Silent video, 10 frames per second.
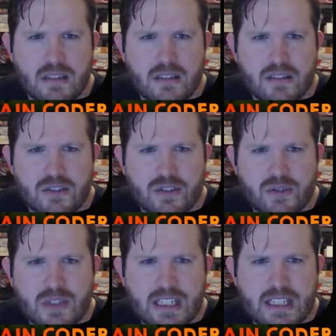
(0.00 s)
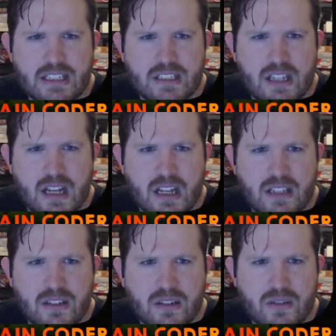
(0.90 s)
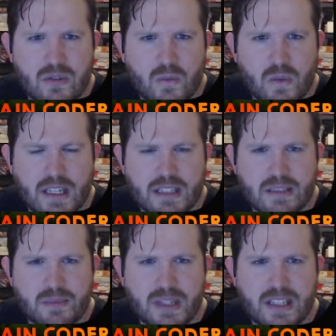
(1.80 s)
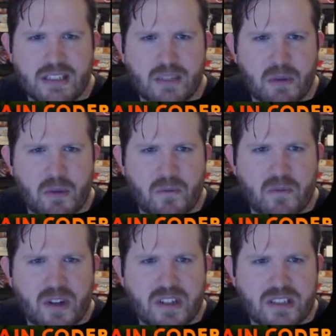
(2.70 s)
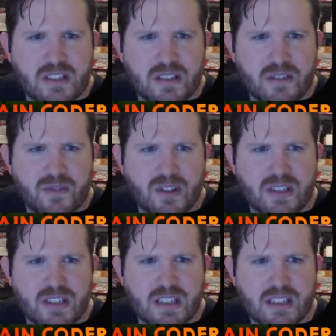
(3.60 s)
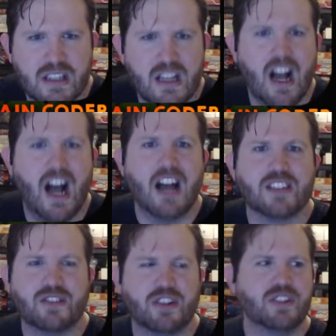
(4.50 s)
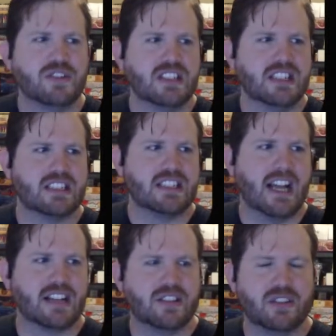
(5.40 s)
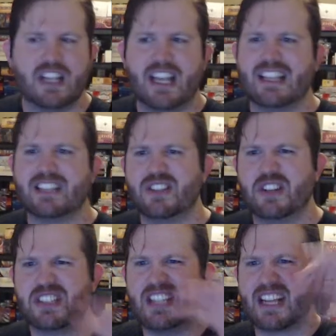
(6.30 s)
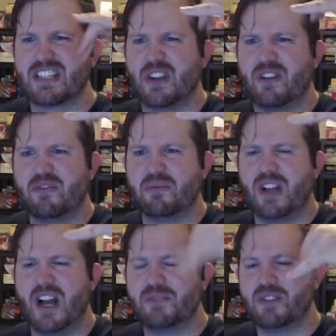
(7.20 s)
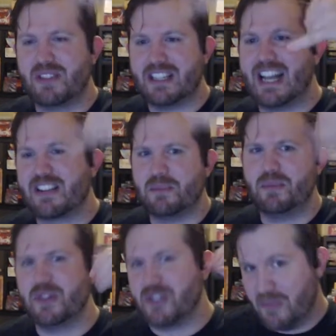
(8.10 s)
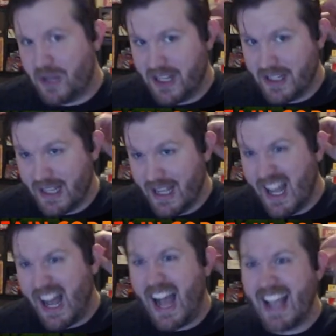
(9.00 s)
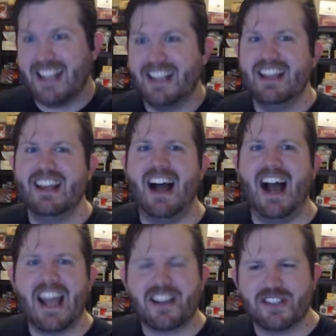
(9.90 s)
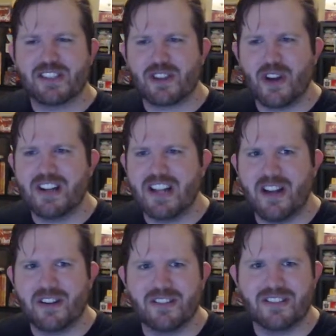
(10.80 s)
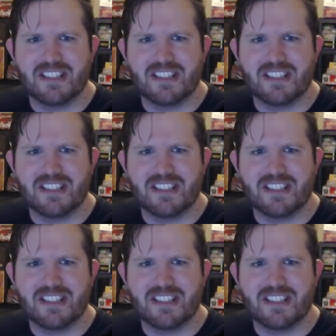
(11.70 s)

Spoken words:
string is not null or white space, then we reverse it. So the first thing, so you're using it stacked. So you take it, so your stacks start from top, so you can actually push them on. I actually started out using a